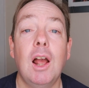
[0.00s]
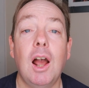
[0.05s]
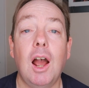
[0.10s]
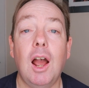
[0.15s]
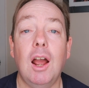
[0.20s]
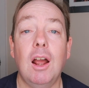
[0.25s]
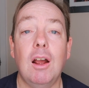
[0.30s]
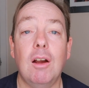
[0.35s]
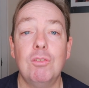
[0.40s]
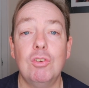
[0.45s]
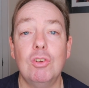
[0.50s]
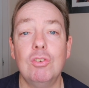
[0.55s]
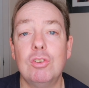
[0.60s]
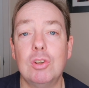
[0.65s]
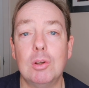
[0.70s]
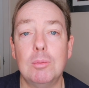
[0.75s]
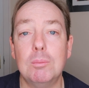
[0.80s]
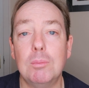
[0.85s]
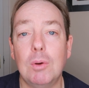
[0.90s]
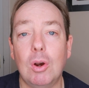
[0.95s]
I've done
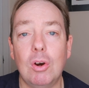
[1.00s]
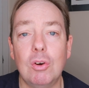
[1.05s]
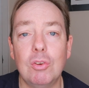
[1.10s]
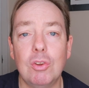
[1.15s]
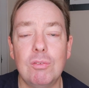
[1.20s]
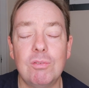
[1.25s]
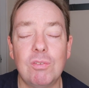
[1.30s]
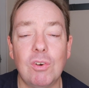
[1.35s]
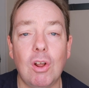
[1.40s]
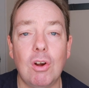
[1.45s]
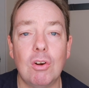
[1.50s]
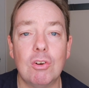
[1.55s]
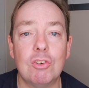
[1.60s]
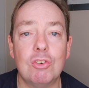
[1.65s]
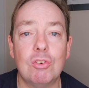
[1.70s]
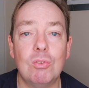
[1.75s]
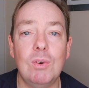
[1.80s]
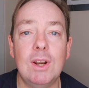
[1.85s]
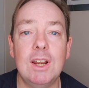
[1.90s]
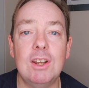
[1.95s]
some other
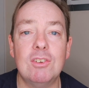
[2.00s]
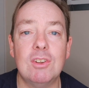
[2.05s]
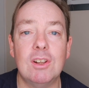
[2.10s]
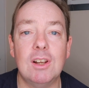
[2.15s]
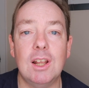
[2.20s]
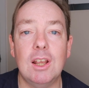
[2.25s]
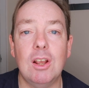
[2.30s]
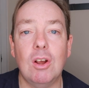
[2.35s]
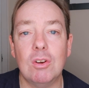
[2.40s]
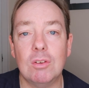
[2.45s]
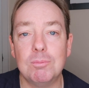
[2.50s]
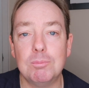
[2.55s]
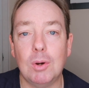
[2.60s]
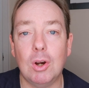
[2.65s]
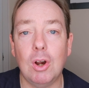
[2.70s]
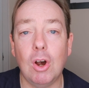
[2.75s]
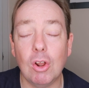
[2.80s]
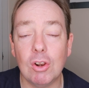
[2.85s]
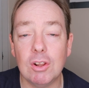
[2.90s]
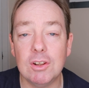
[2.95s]
vlogs recently on
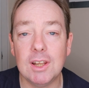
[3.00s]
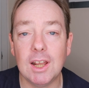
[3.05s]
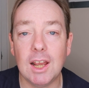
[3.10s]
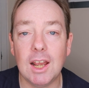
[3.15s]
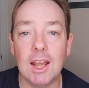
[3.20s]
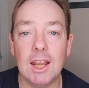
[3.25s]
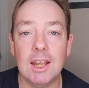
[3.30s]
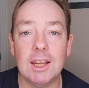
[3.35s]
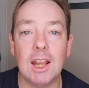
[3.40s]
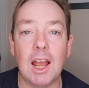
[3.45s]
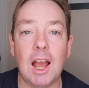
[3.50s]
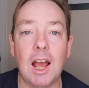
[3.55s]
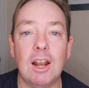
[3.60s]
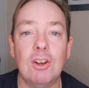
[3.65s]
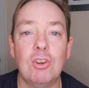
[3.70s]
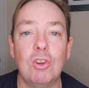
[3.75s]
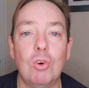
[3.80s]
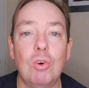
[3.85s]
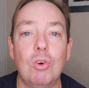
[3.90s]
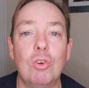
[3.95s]
my holiday,
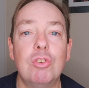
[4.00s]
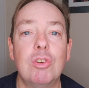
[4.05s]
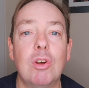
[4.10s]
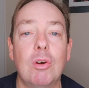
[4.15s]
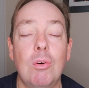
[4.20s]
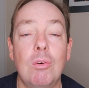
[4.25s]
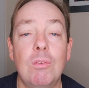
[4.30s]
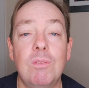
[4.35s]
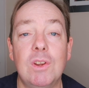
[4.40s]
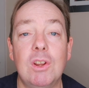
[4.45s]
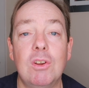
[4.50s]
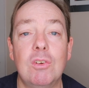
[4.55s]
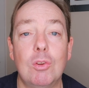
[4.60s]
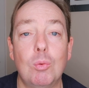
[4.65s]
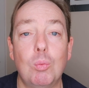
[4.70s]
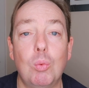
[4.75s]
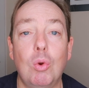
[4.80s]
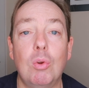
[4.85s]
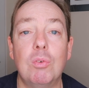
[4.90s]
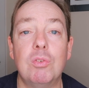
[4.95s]
and also a review of
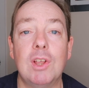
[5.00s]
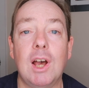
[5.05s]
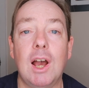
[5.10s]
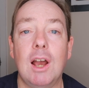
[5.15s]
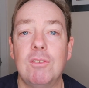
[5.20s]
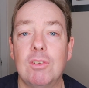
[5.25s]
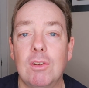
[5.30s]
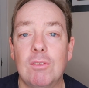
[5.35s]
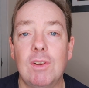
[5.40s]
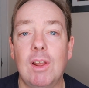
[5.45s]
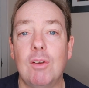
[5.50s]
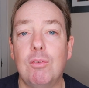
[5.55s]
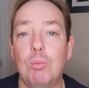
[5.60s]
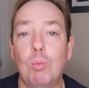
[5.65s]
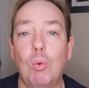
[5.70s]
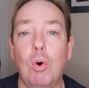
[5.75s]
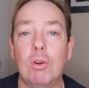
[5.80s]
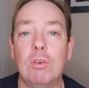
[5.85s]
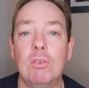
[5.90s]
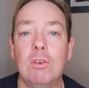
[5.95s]
the Wolves hat. I've left
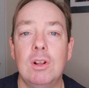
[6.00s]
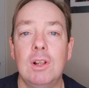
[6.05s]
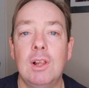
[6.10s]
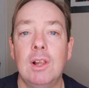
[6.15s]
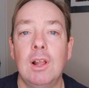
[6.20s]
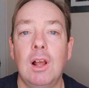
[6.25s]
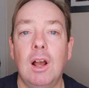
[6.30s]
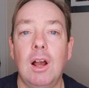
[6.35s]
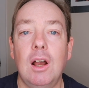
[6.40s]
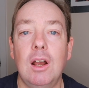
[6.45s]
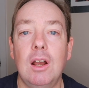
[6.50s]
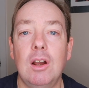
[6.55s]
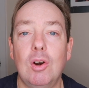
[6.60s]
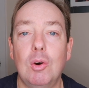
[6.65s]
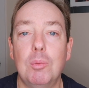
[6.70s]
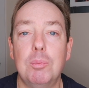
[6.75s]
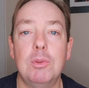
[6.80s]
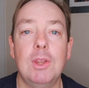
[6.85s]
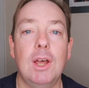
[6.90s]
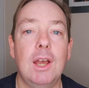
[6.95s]
one
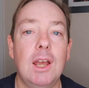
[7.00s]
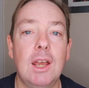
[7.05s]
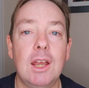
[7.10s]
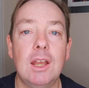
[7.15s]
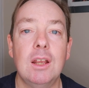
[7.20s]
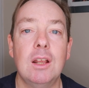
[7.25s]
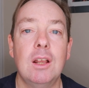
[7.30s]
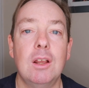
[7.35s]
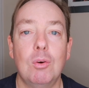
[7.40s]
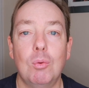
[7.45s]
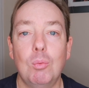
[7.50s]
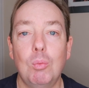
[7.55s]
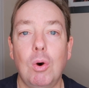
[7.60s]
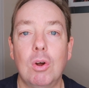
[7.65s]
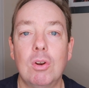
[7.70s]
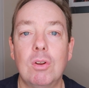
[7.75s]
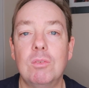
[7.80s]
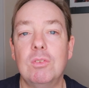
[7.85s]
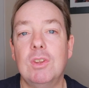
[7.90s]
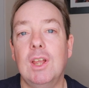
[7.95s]
up there,
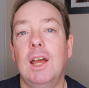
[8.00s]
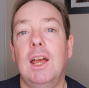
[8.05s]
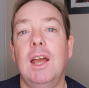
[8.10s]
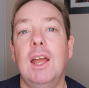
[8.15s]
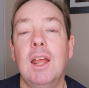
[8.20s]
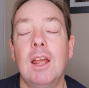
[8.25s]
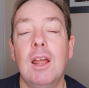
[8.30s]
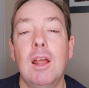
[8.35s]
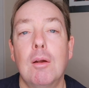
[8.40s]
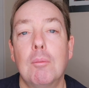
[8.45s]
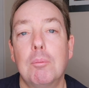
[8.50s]
one up there.